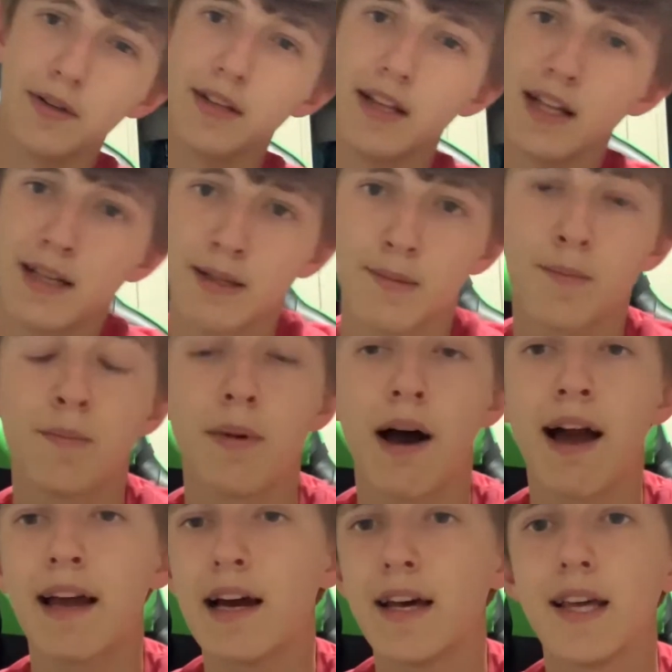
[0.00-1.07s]
today, but
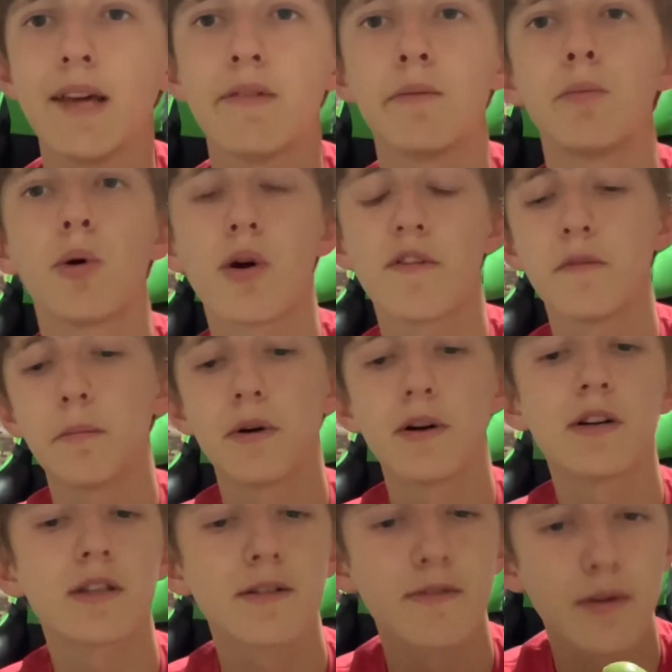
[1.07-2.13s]
I got even more of a
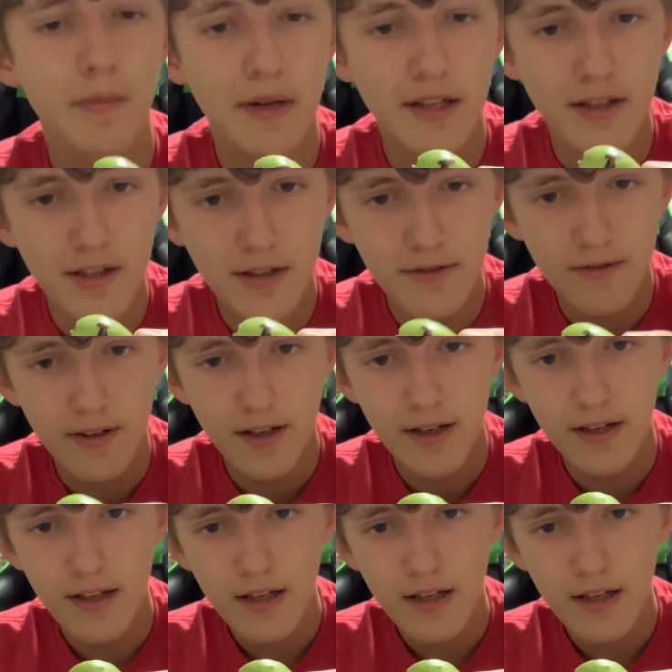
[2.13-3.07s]
push from my good friend,